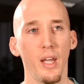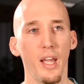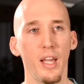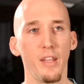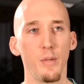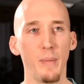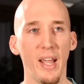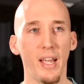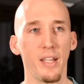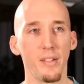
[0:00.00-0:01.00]
and the
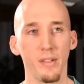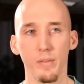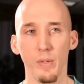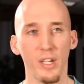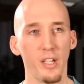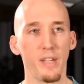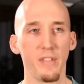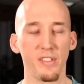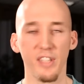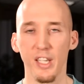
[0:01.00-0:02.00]
man, we couldn't
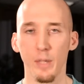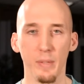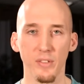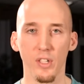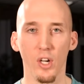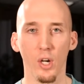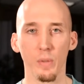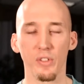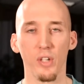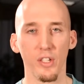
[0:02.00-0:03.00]
even see him because the
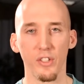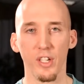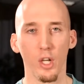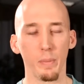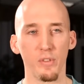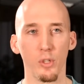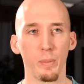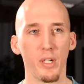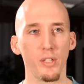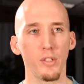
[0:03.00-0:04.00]
car was crushing in on him
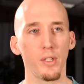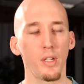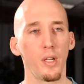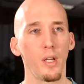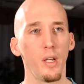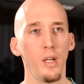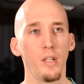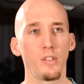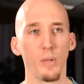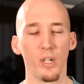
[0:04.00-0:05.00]
so much.
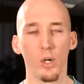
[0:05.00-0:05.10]
So